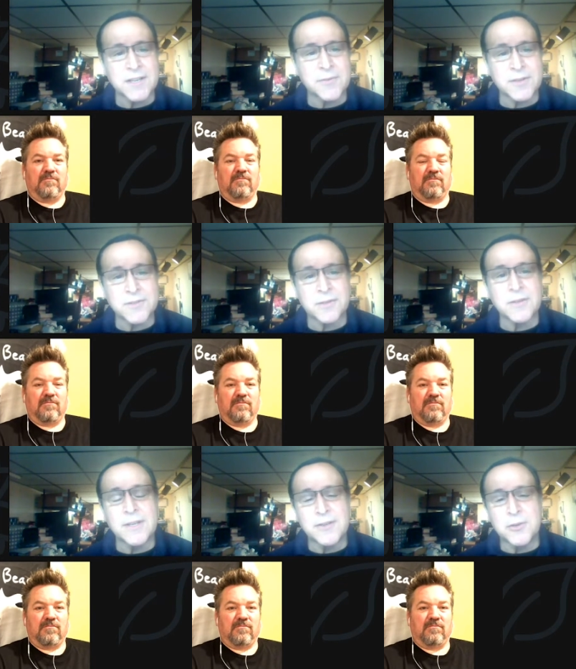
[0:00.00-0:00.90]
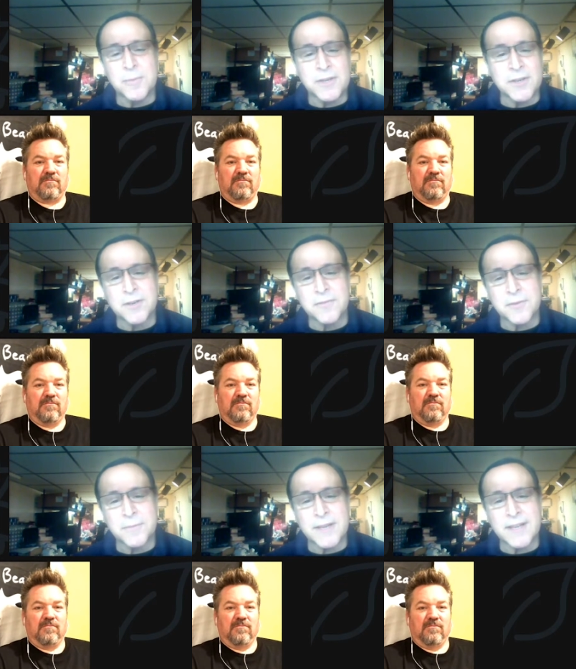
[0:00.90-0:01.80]
Speaker 1: et cetera. So you'll be
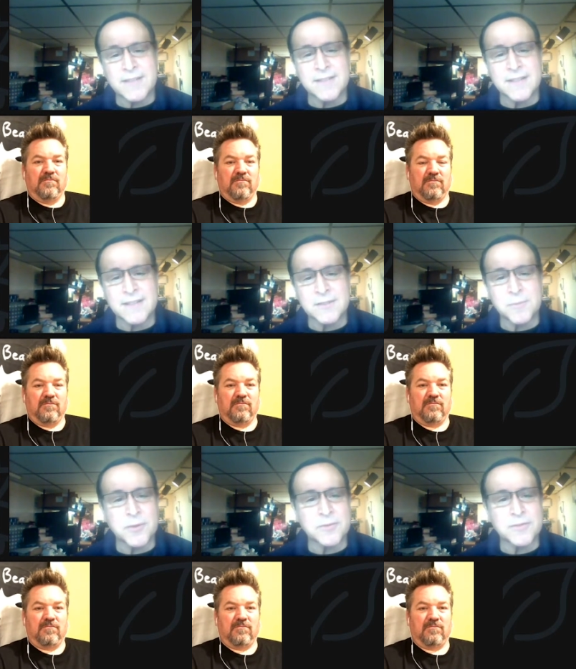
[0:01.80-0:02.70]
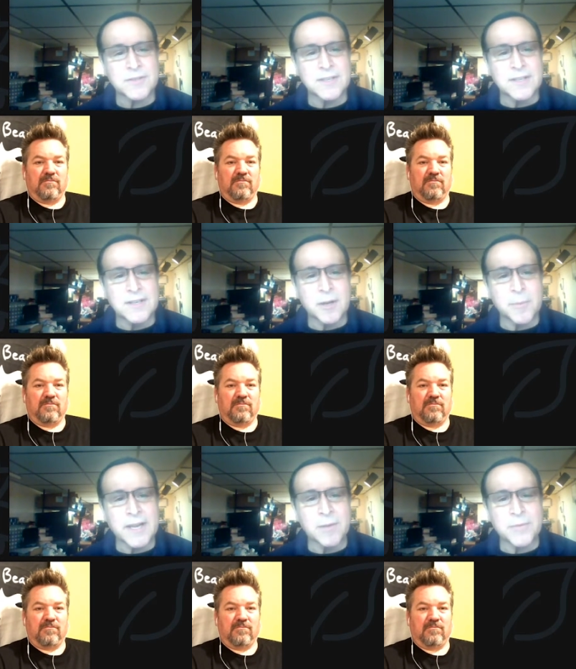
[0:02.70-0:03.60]
hearing from that, uh, some of those
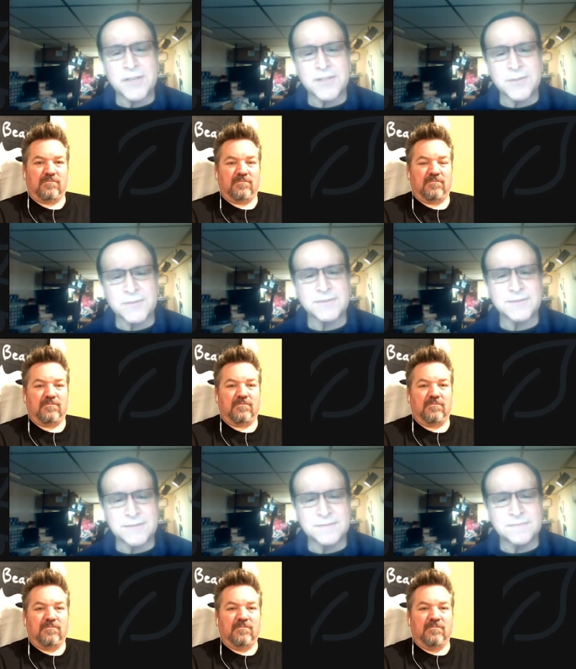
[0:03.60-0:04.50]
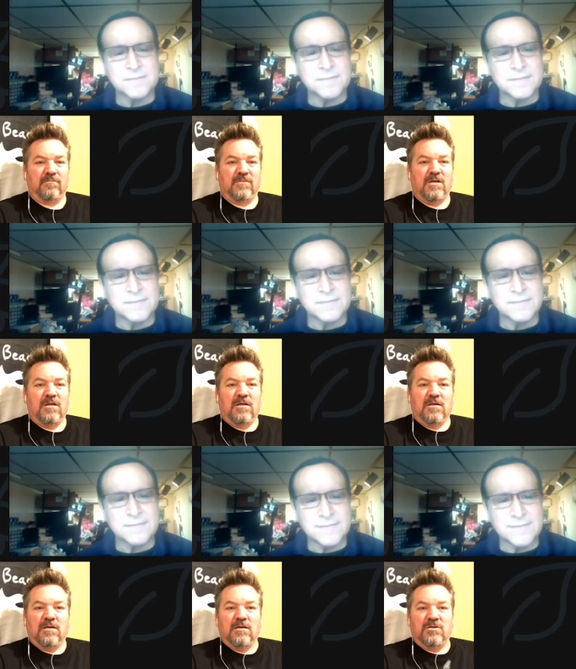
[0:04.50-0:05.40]
coming out pretty soon. Awesome.
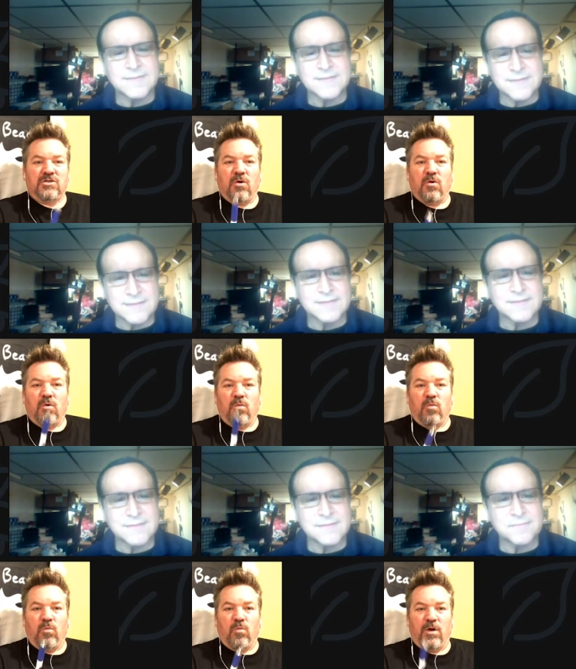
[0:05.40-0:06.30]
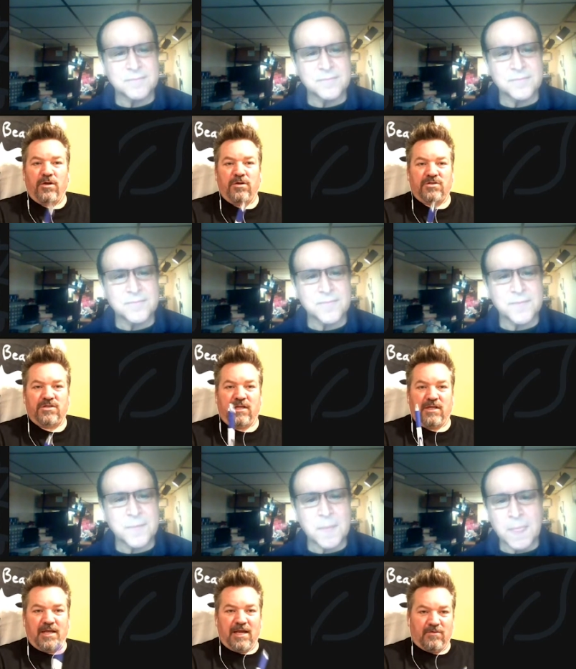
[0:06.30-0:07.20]
Speaker 2: So where you're
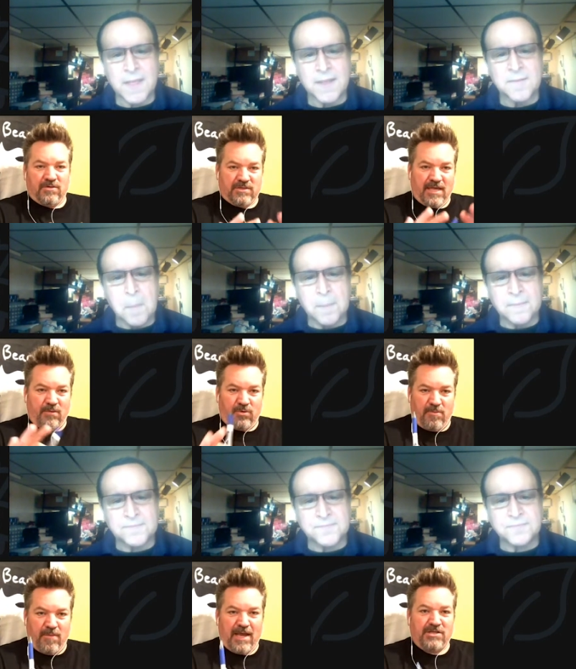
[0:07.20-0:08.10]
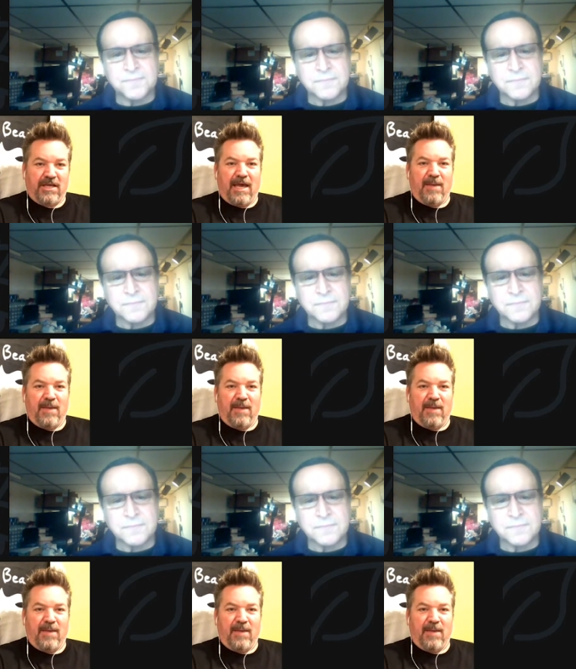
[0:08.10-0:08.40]
sitting now, is that where the magic